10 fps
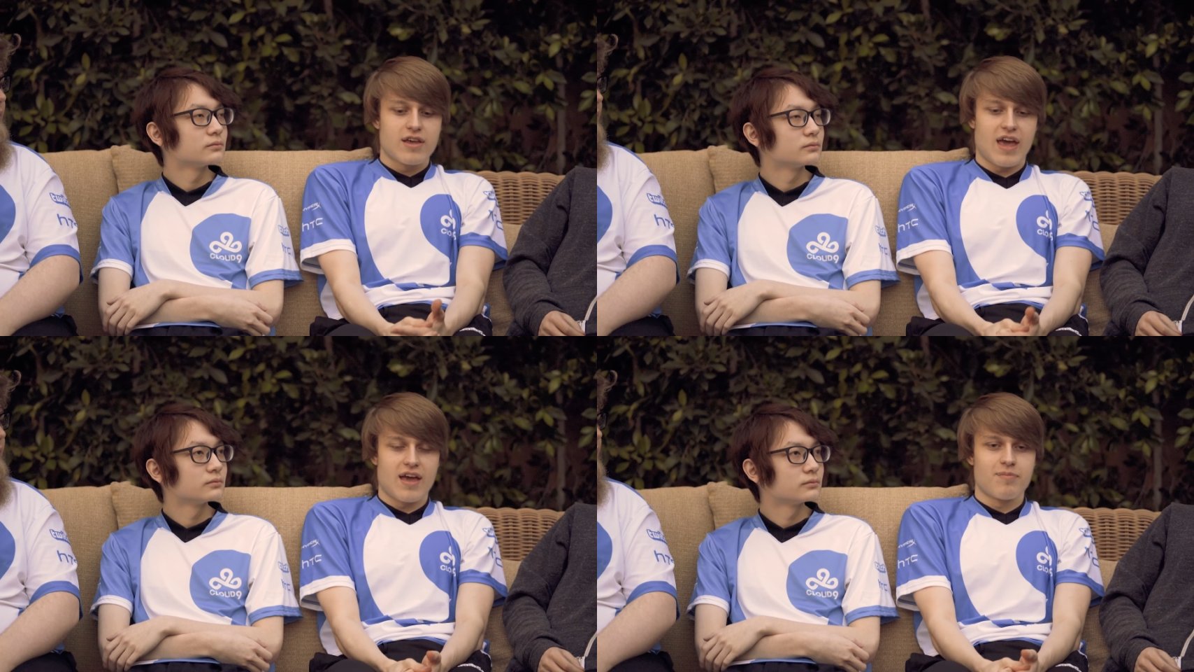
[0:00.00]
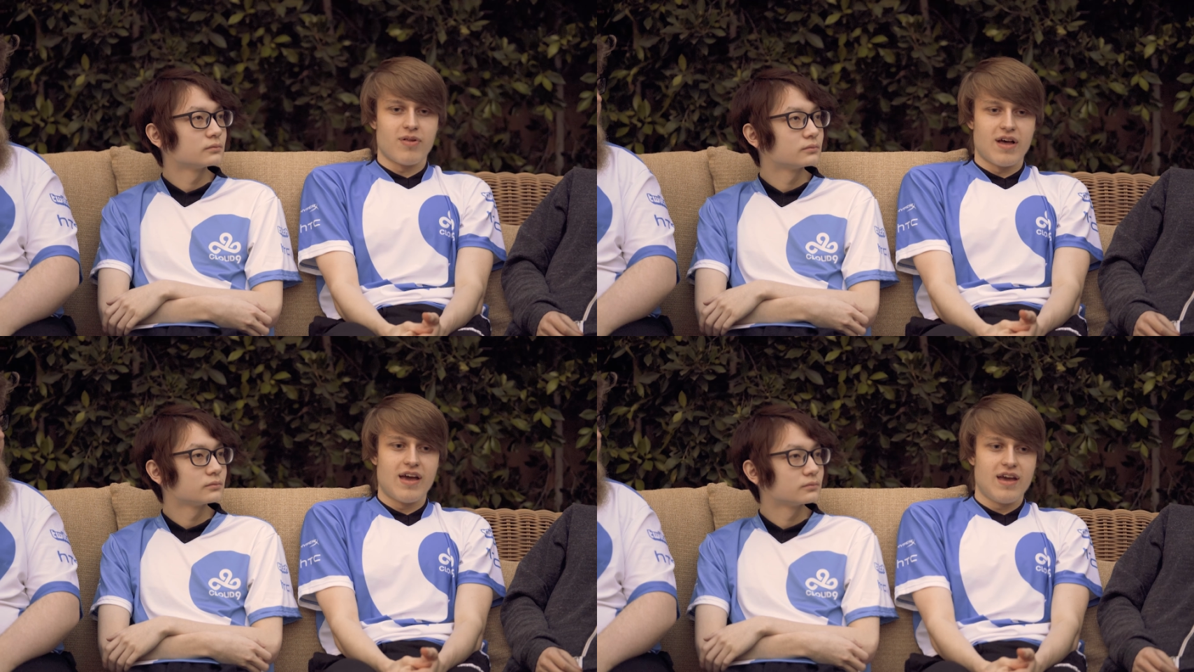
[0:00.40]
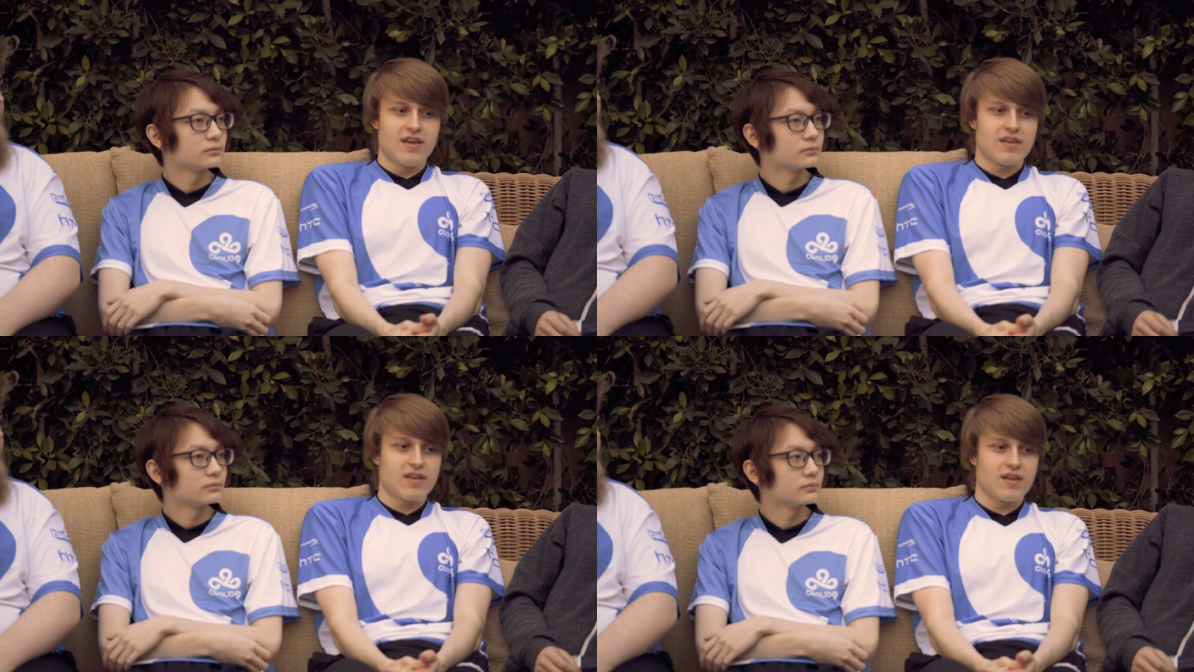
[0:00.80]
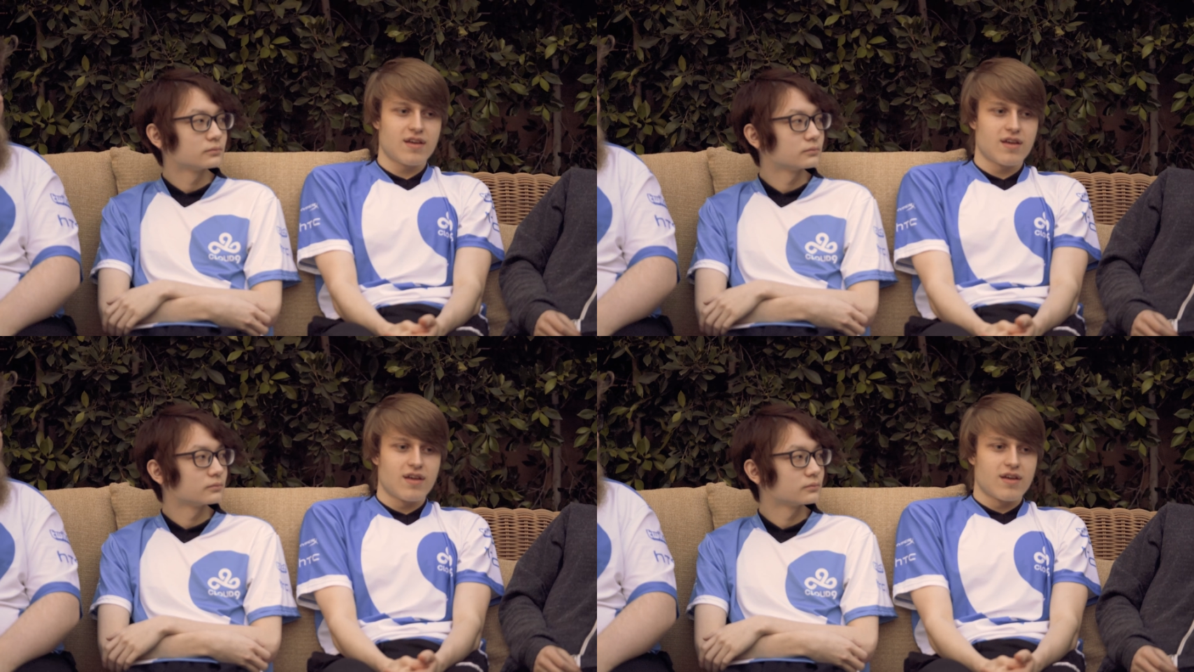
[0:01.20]
Speaker 1: Gangplank,
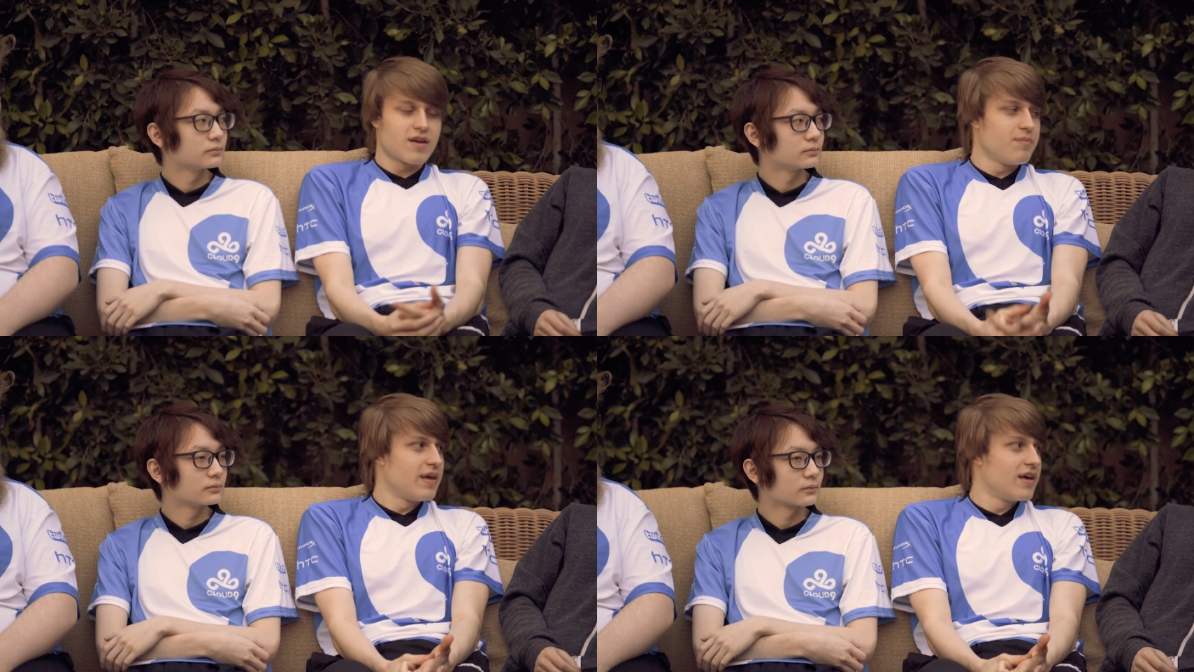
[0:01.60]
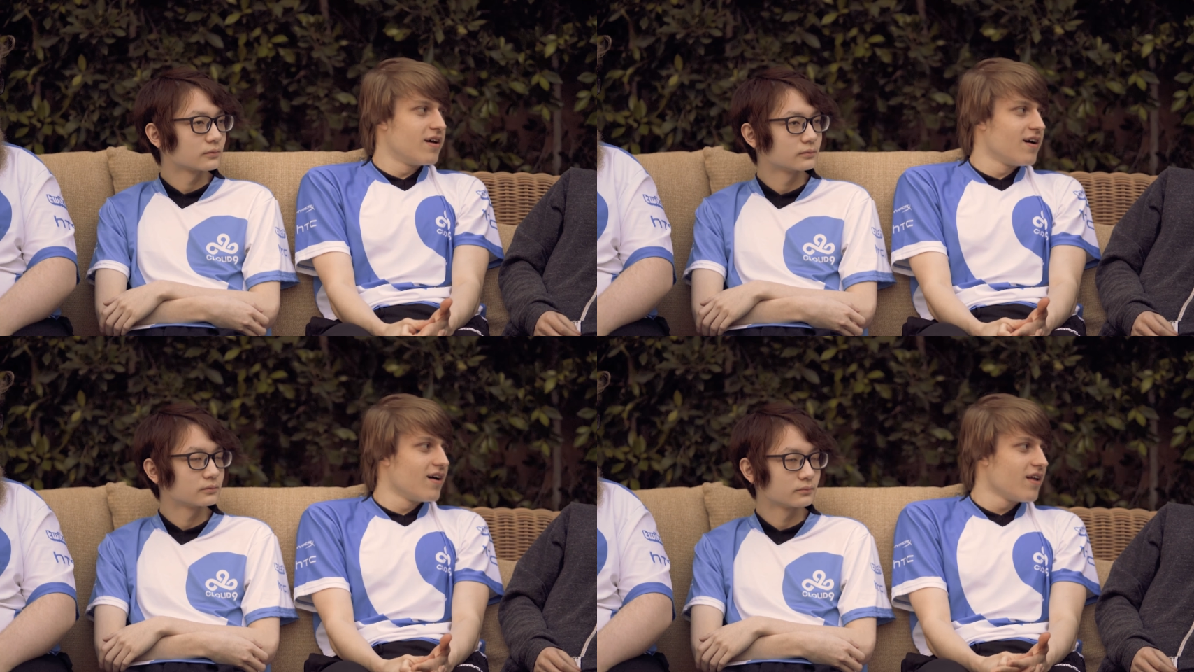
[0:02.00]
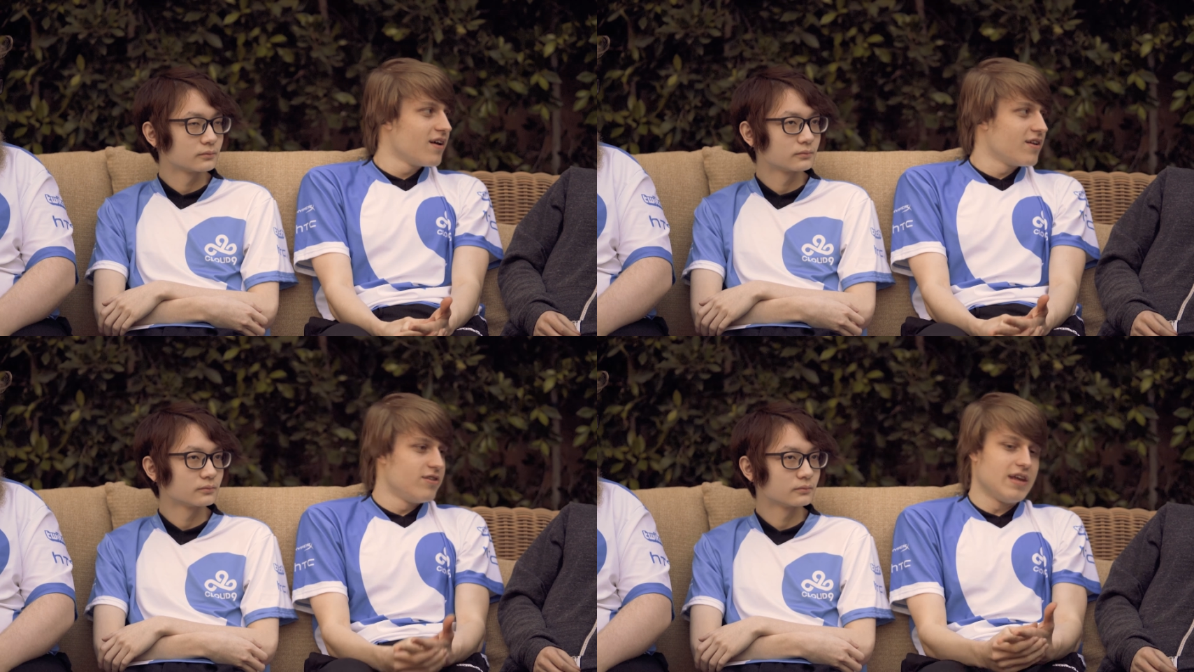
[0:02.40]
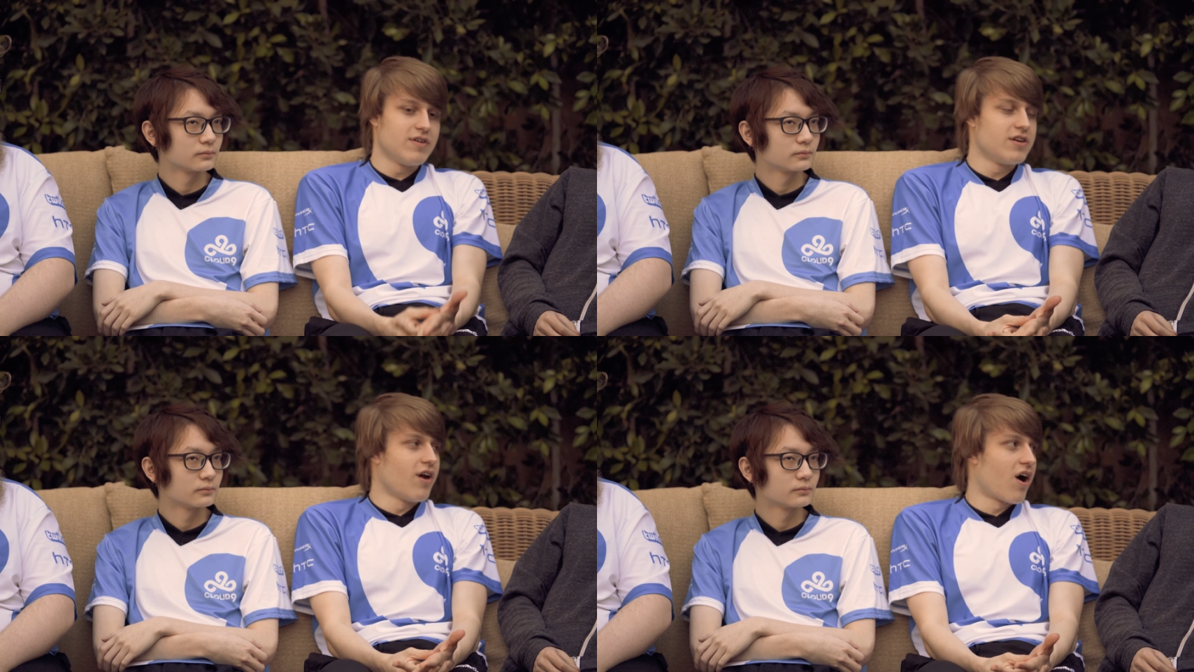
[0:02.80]
Camille, Camille,
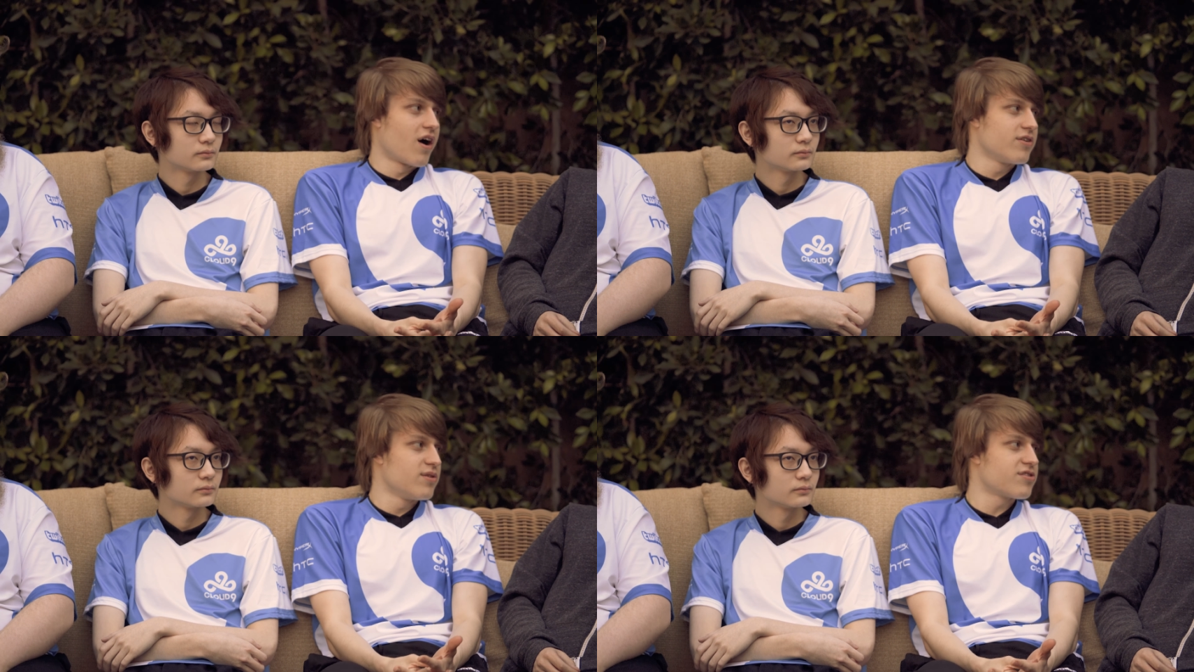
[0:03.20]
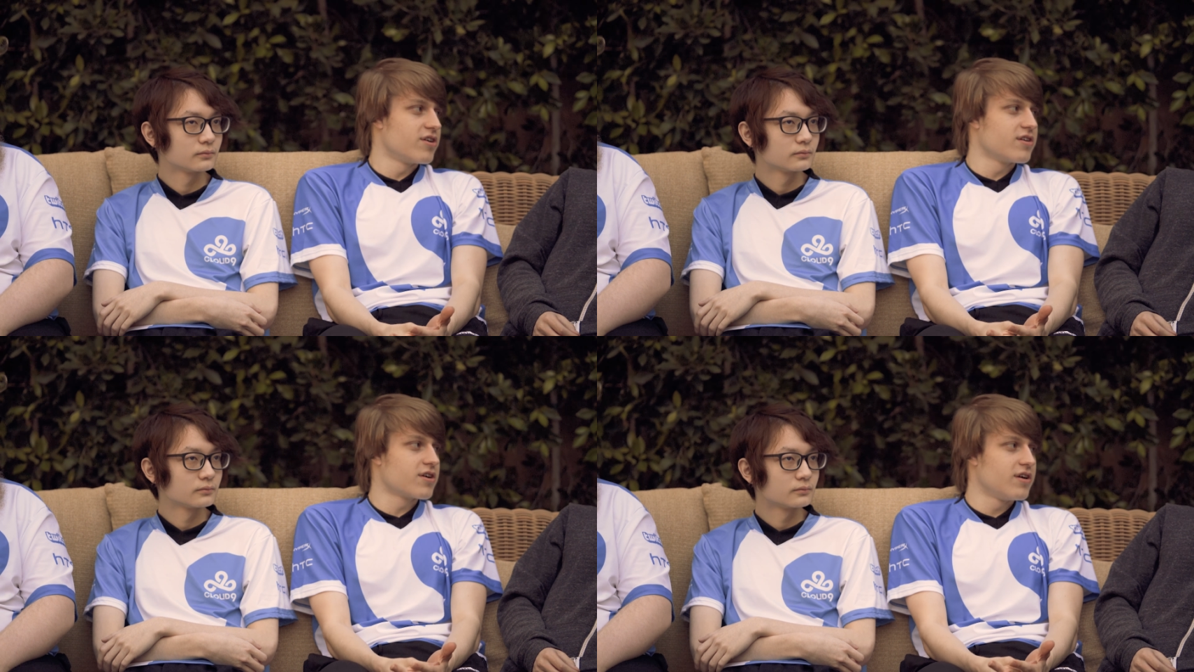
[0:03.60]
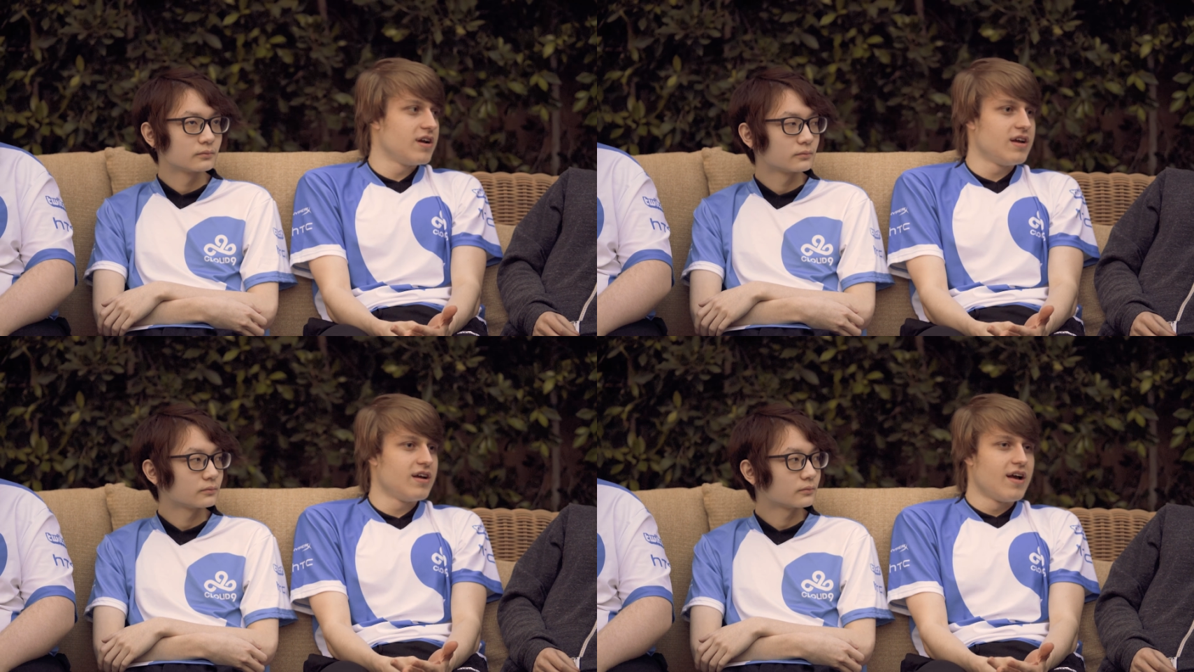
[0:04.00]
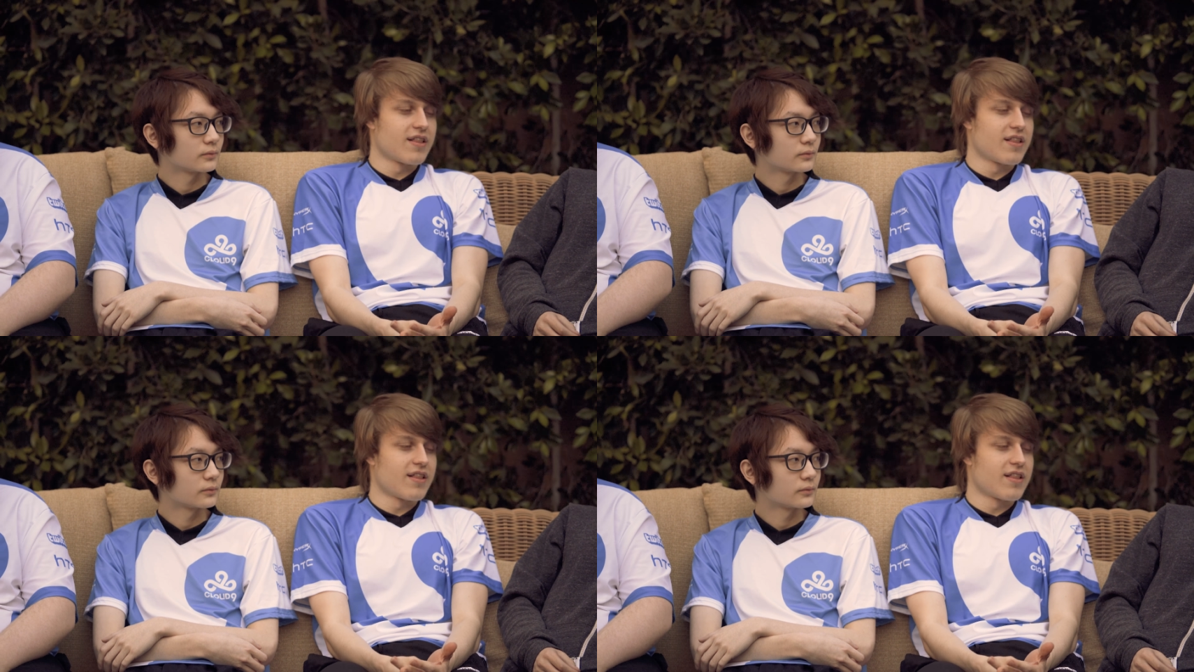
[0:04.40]
even Gnar to a certain degree. Yeah.